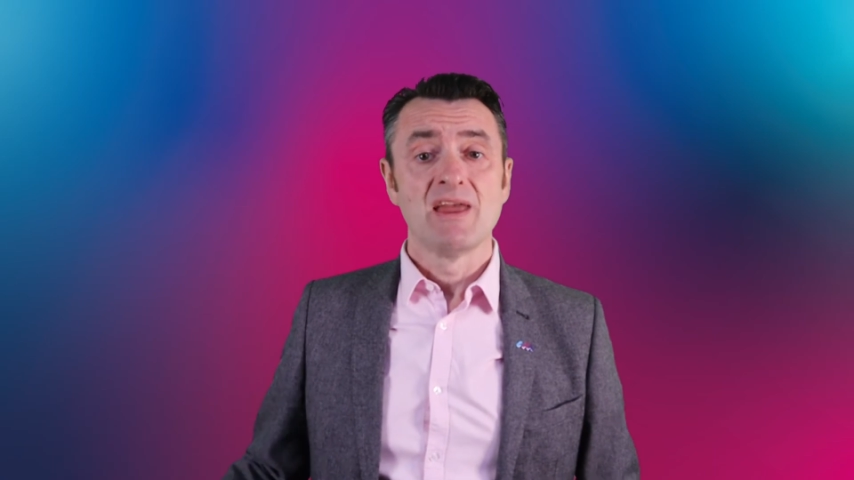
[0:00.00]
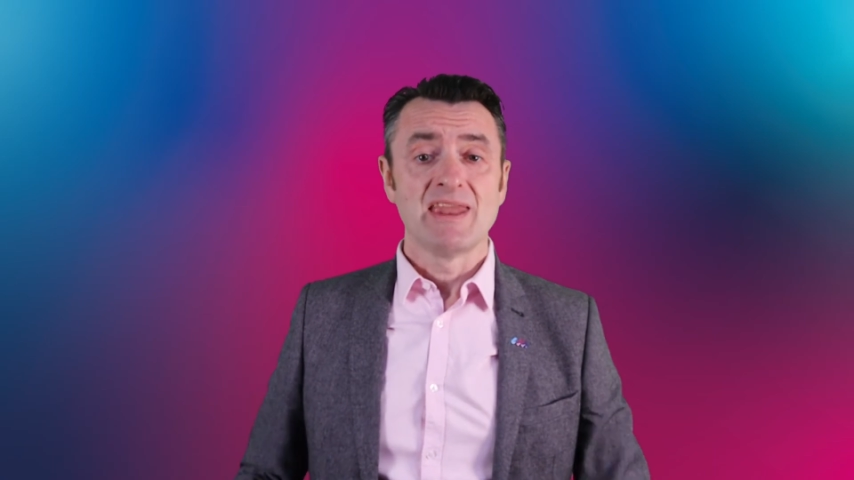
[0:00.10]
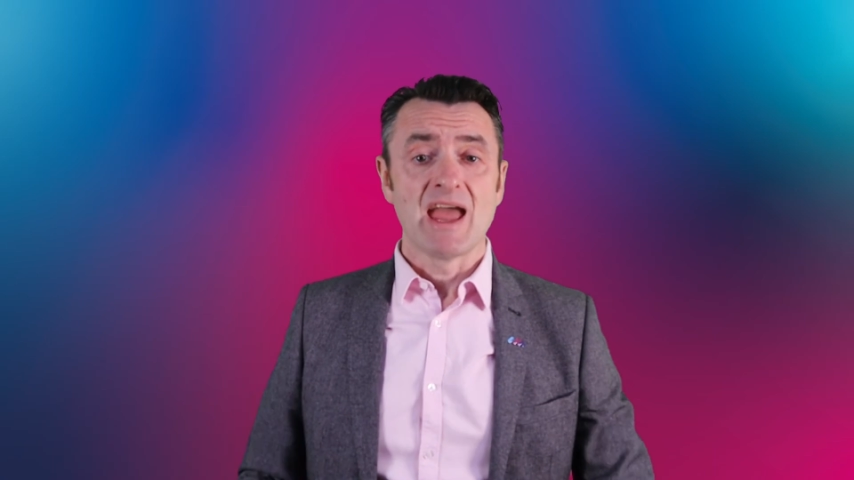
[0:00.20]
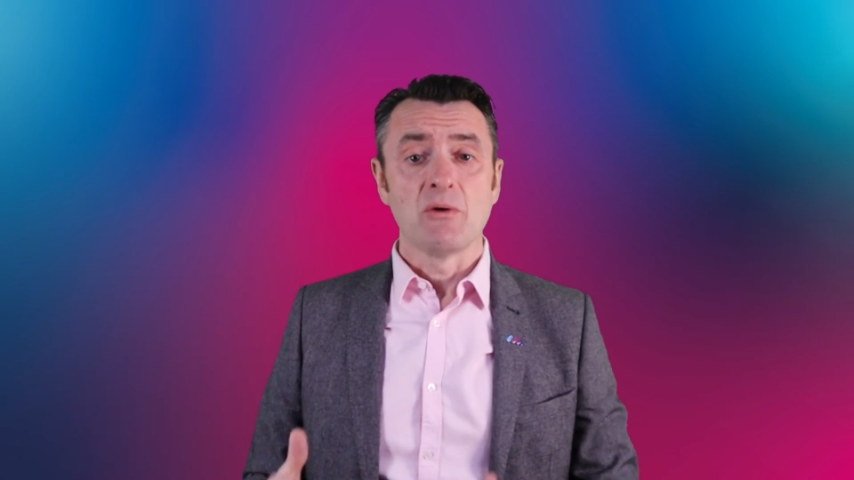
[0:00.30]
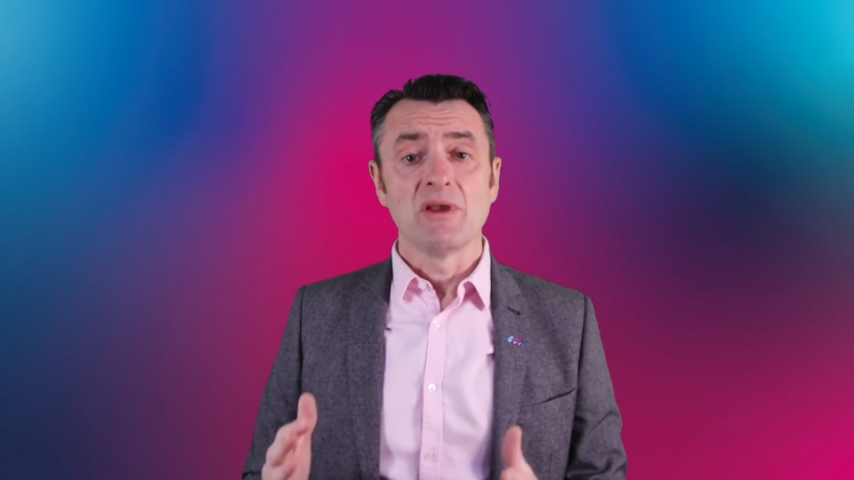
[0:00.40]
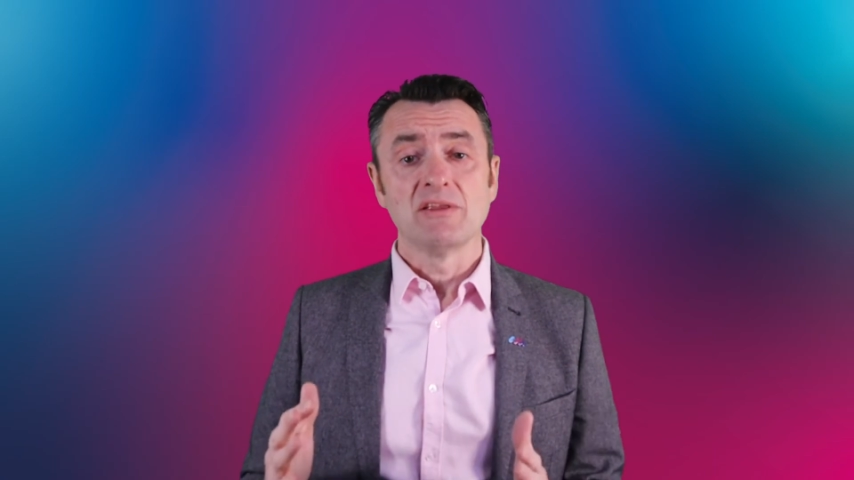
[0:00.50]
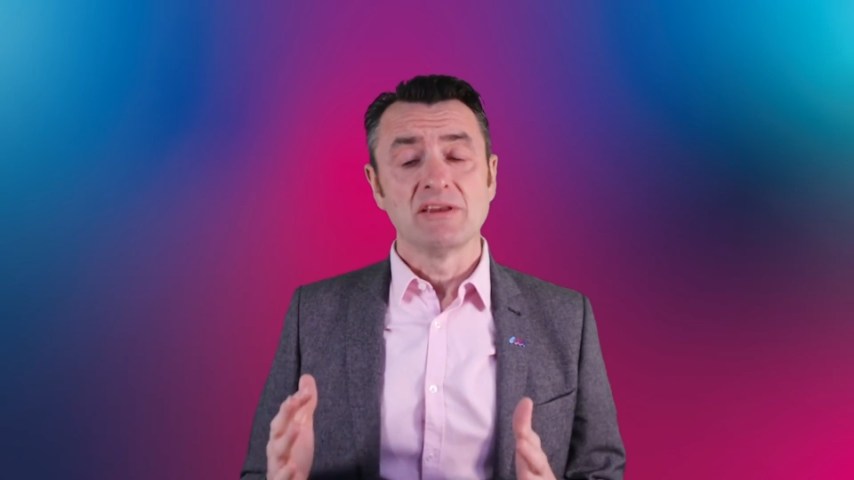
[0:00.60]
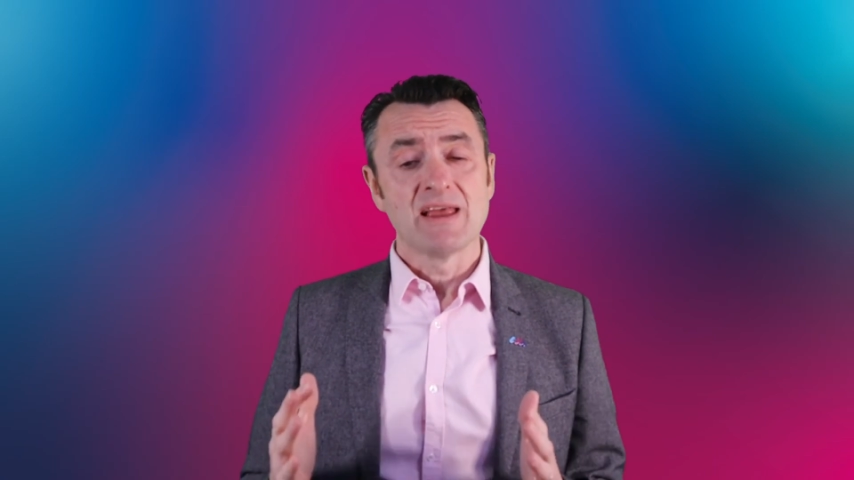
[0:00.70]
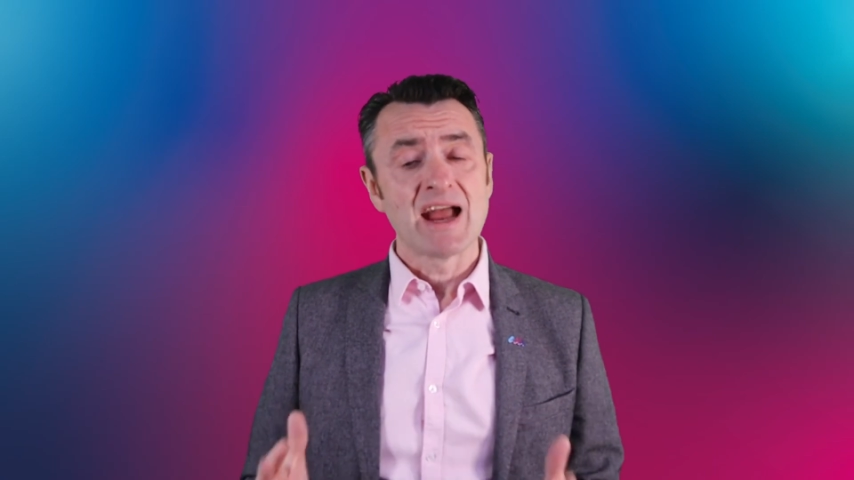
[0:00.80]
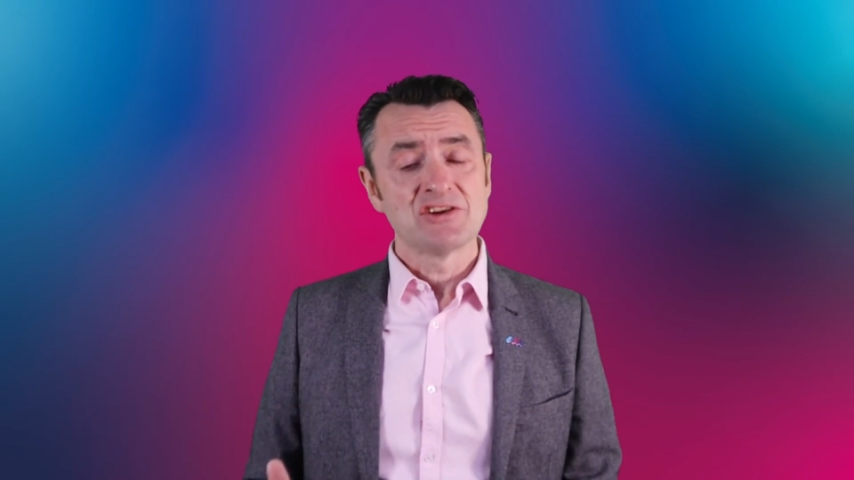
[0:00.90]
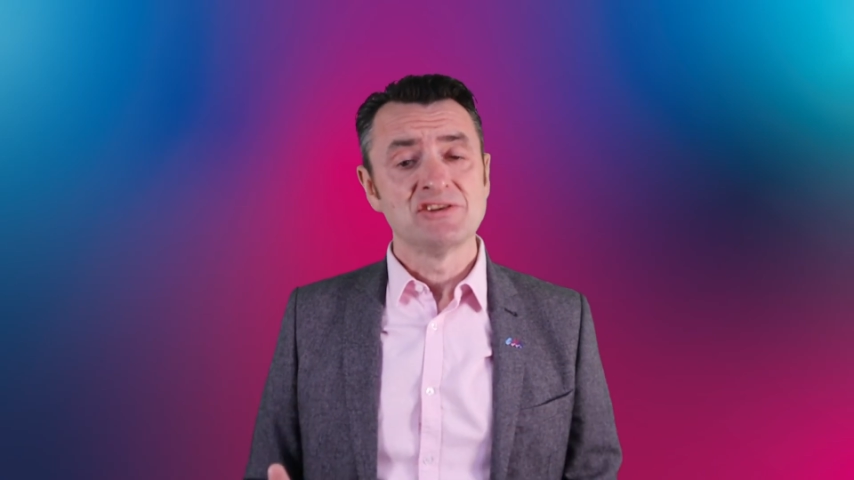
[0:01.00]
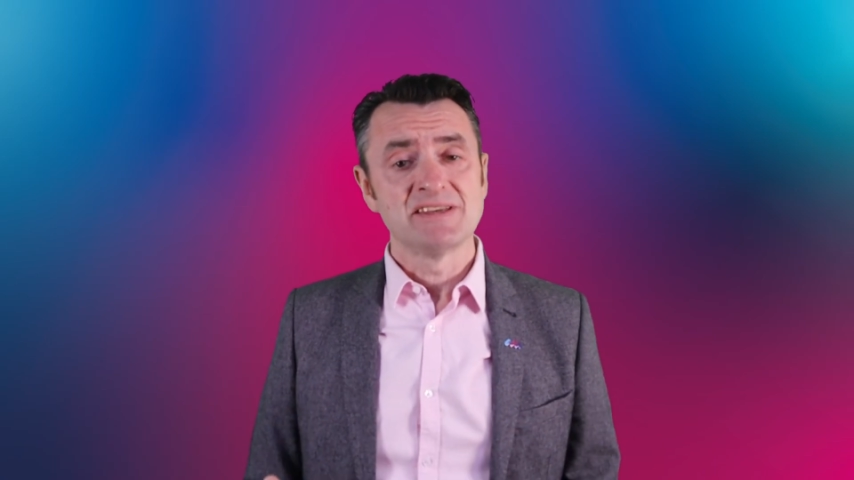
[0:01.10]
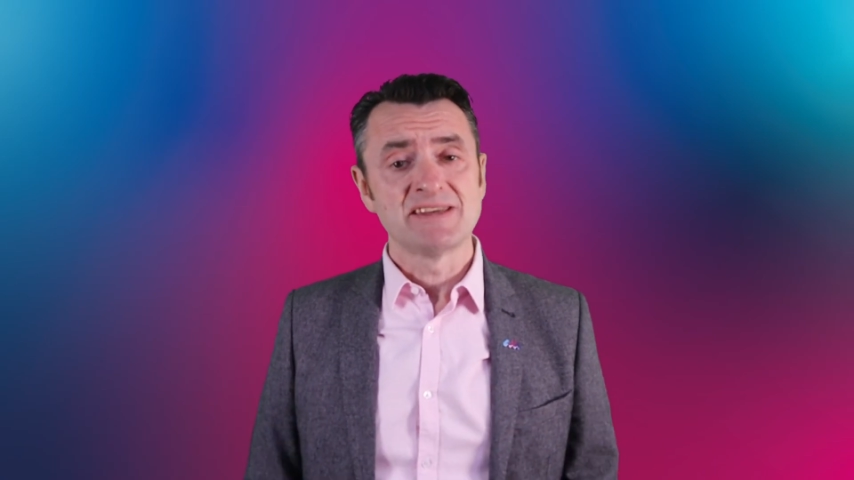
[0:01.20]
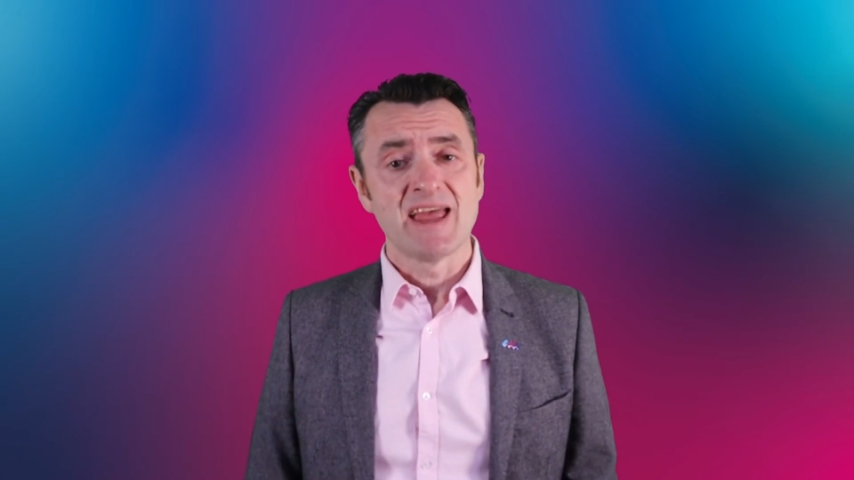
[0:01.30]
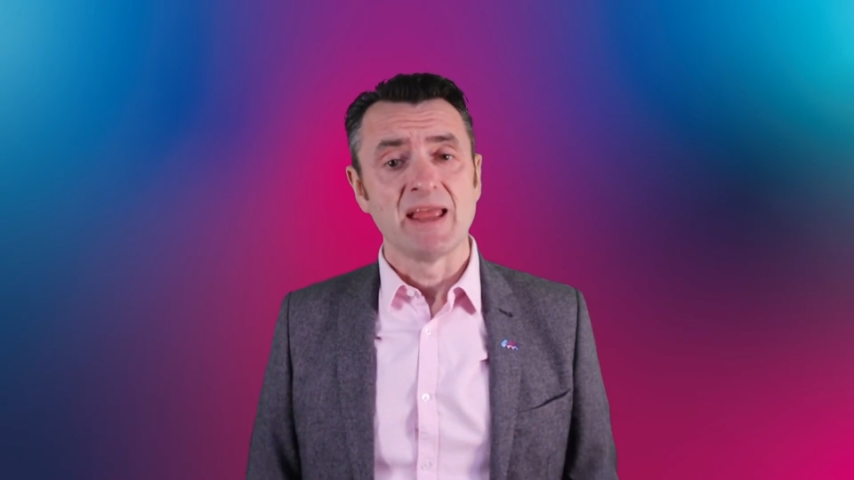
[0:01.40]
Now, action
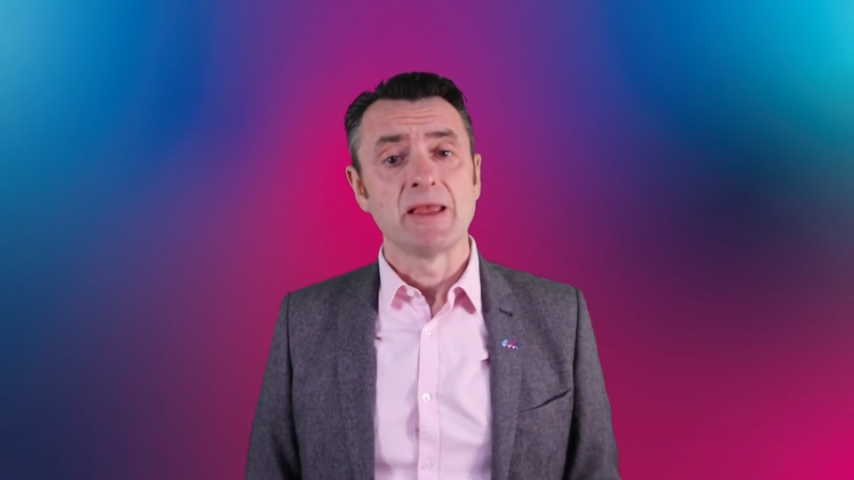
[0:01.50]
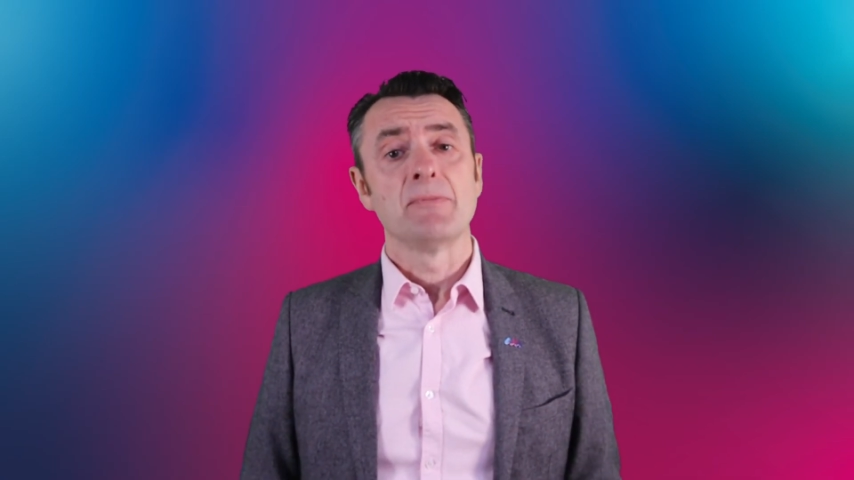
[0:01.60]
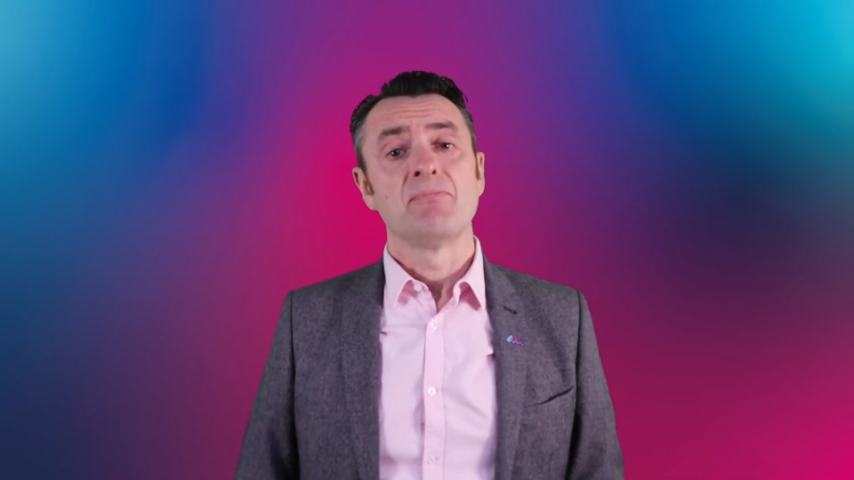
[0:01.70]
to take.